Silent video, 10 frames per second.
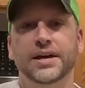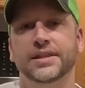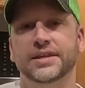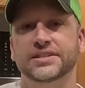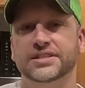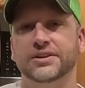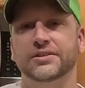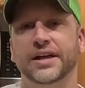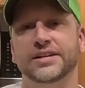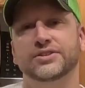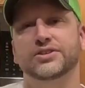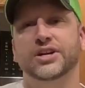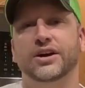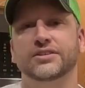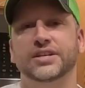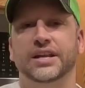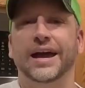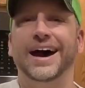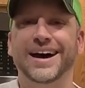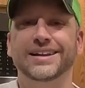They sterilize their jars in a
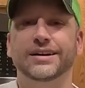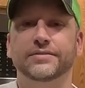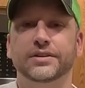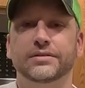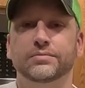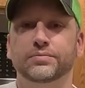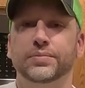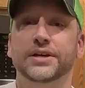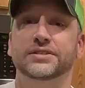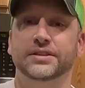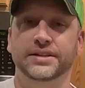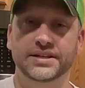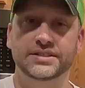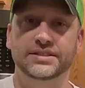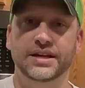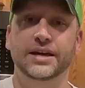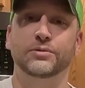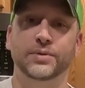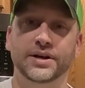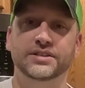hot oven, put placed the lids
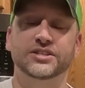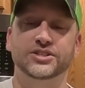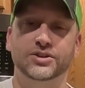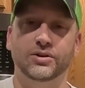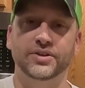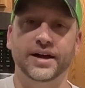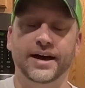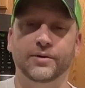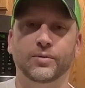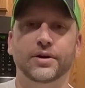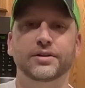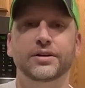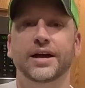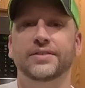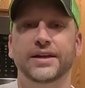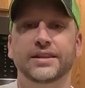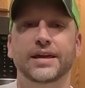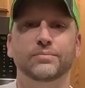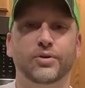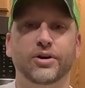and rings in scalding hot water, and then
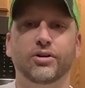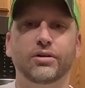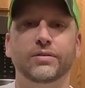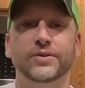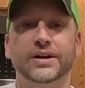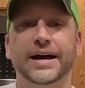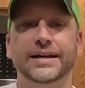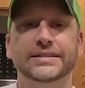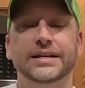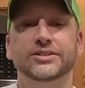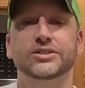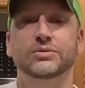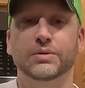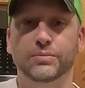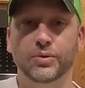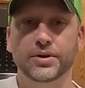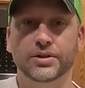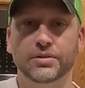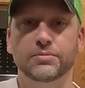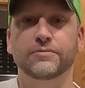they brought all of their contents to a
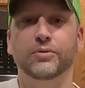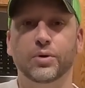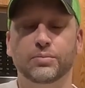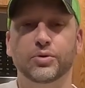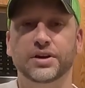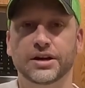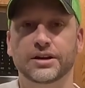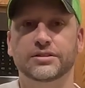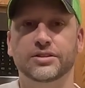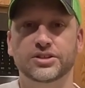boil before putting it into the